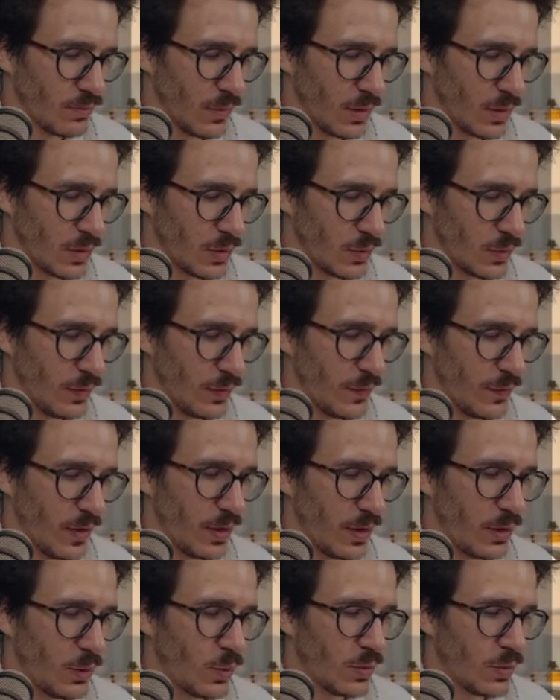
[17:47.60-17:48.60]
So if
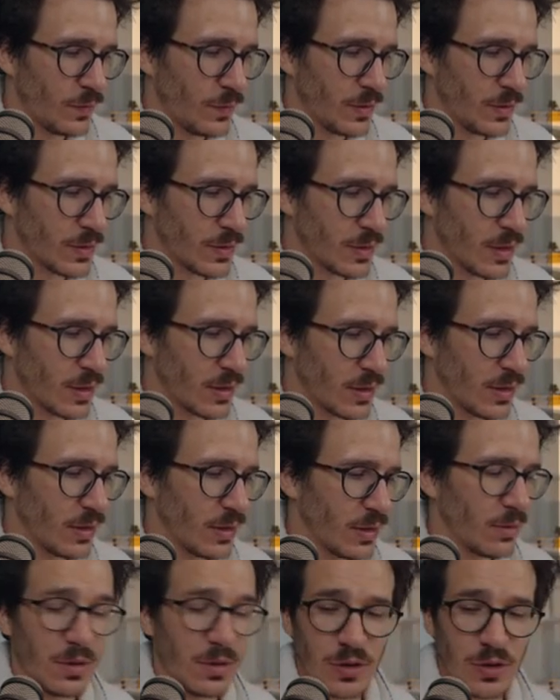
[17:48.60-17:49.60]
anyone feels like
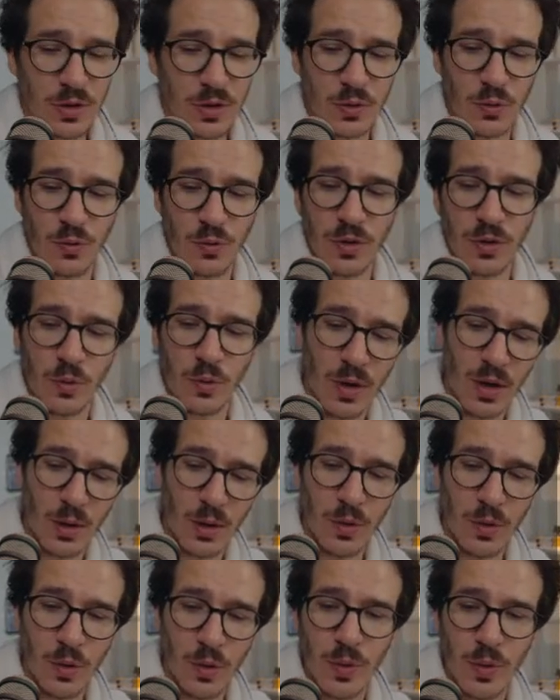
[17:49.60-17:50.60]
telling me a story while
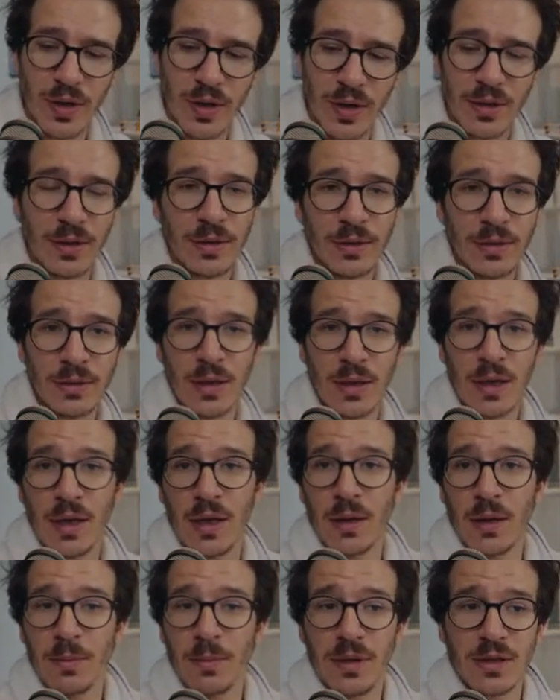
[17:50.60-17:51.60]
we're waiting,
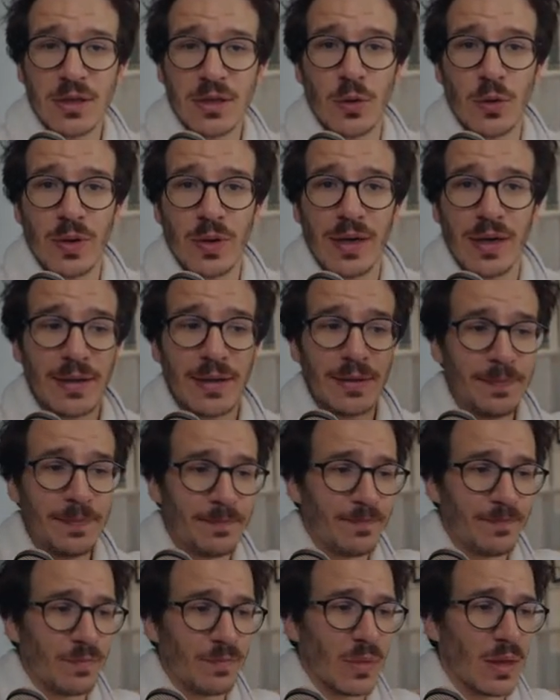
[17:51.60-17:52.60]
please go ahead.
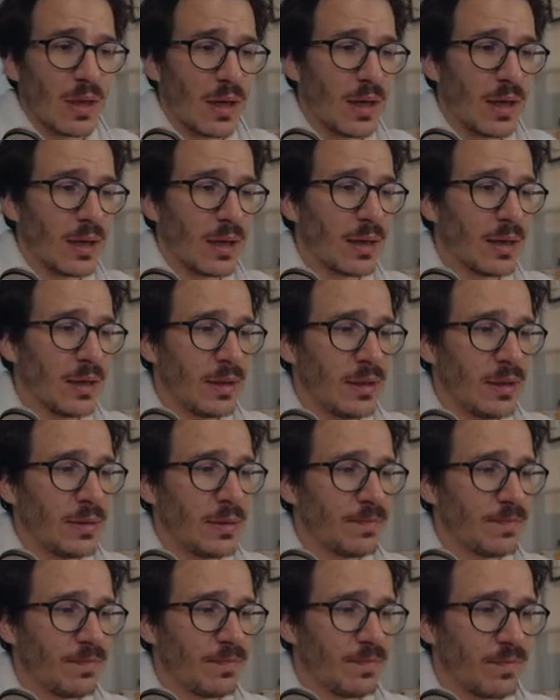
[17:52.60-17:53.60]
I
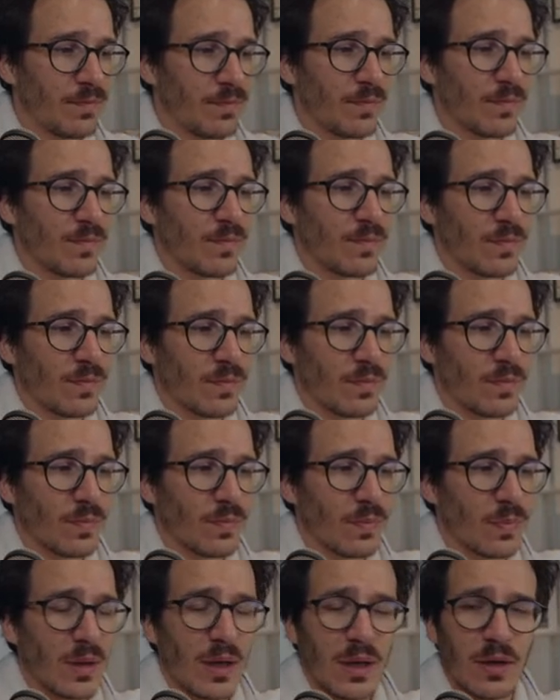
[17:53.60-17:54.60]

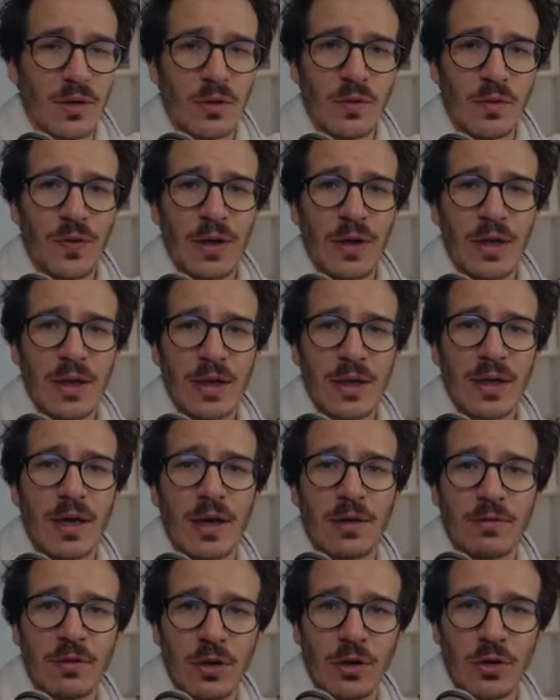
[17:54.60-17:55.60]
I don't feel like I
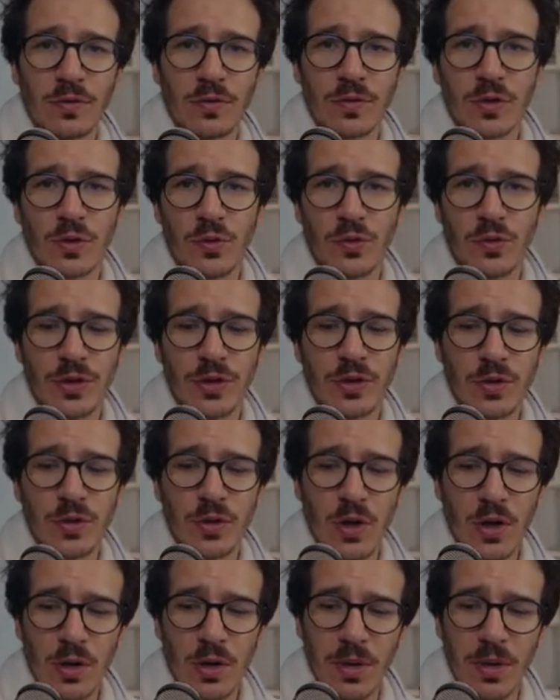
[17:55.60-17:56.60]
have a lot of stories to
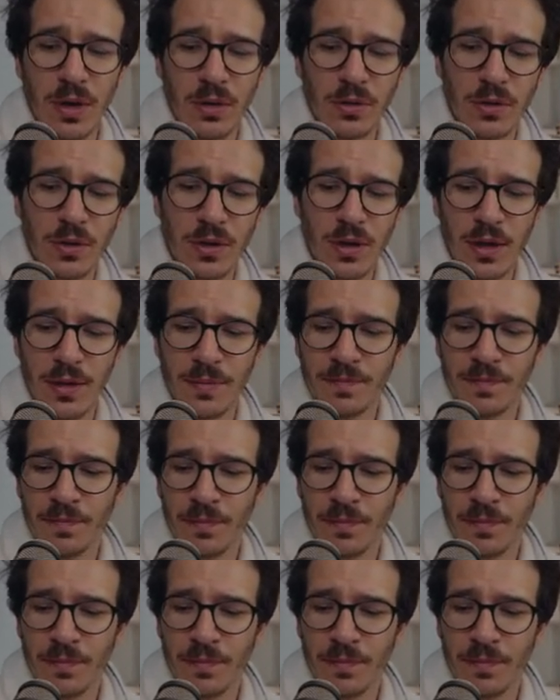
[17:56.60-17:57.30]
talk about today.